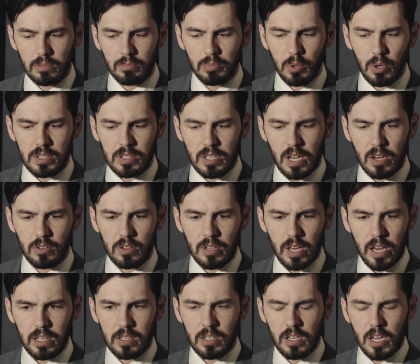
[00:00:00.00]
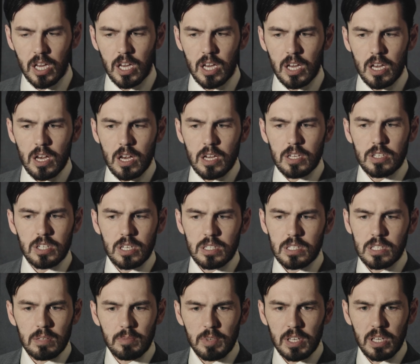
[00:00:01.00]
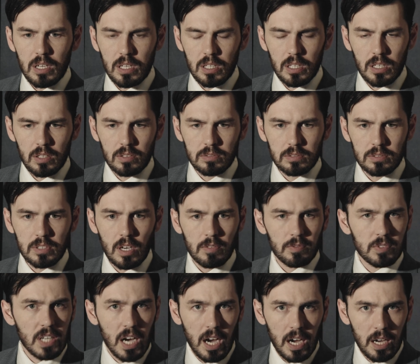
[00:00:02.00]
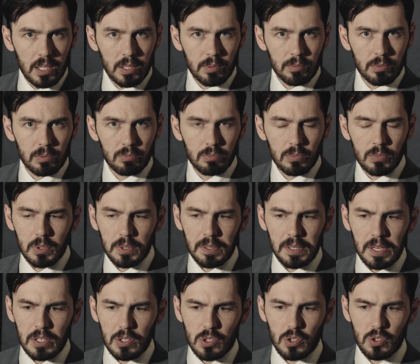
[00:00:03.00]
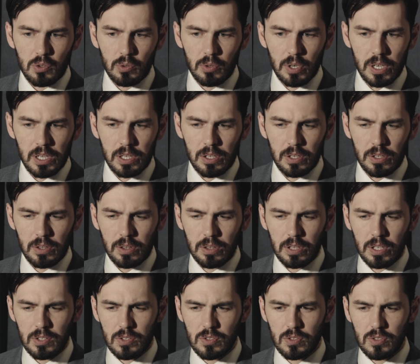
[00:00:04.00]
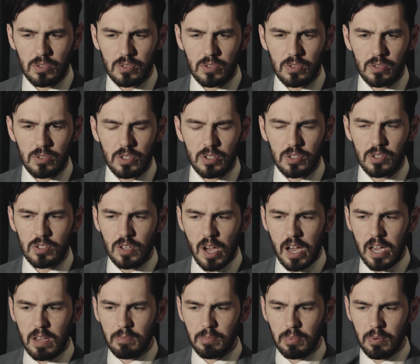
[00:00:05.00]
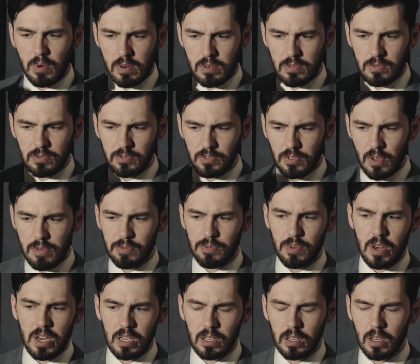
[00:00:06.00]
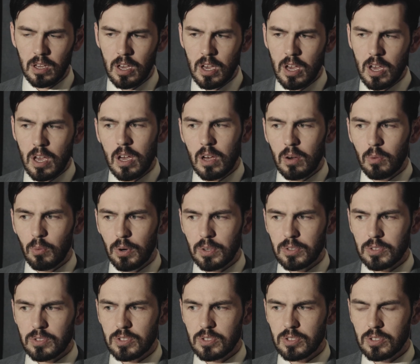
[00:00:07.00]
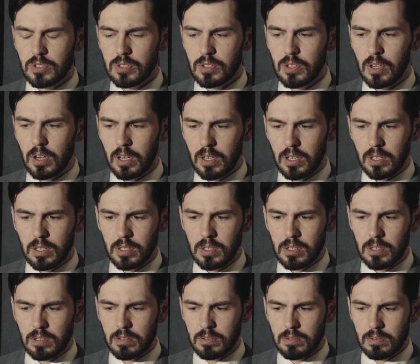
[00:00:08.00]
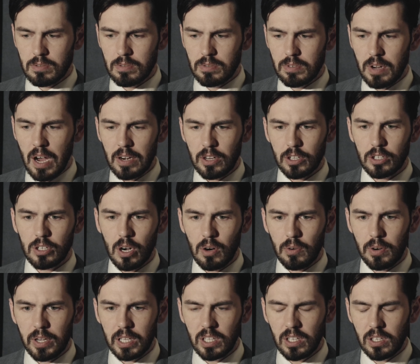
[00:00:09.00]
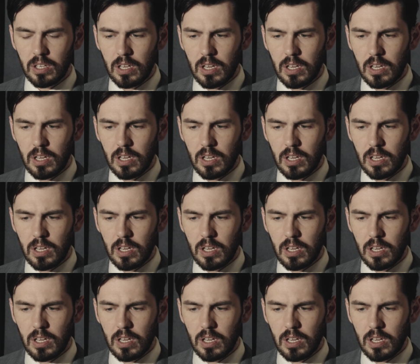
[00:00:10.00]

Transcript: points out that since the beginning of time in history, this type of thing was not occurring